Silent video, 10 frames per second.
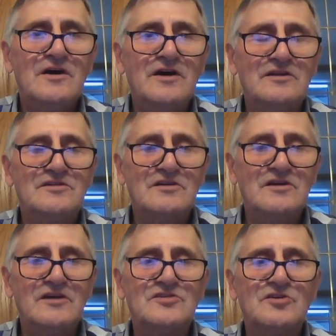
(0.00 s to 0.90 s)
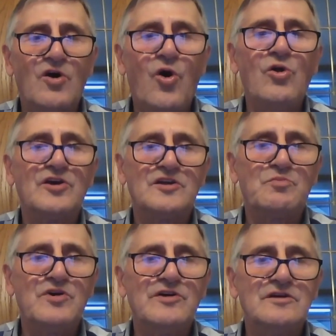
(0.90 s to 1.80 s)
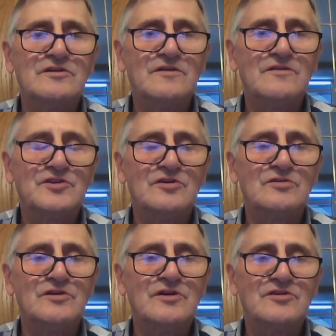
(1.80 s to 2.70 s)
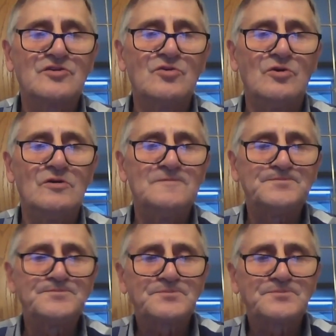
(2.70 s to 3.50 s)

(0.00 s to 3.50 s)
It's the whole experience of children in school.